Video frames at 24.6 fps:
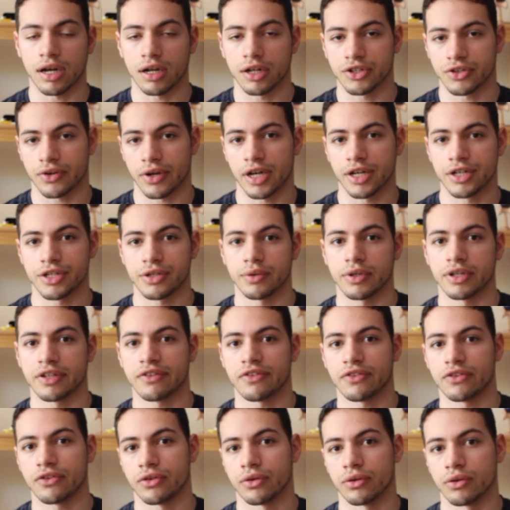college
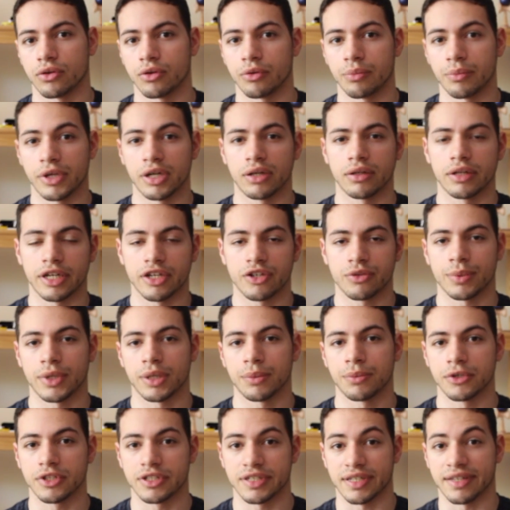graduates to middle-aged
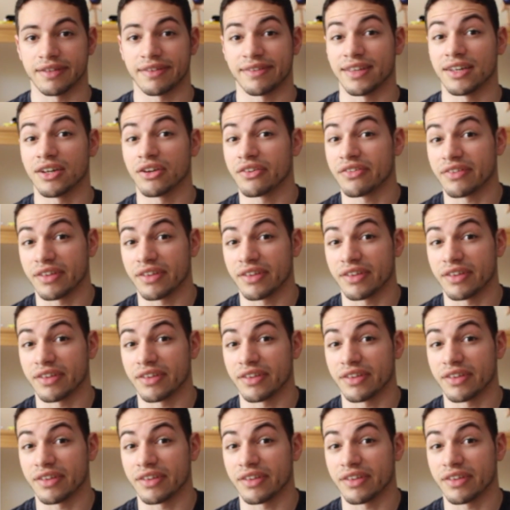people to senior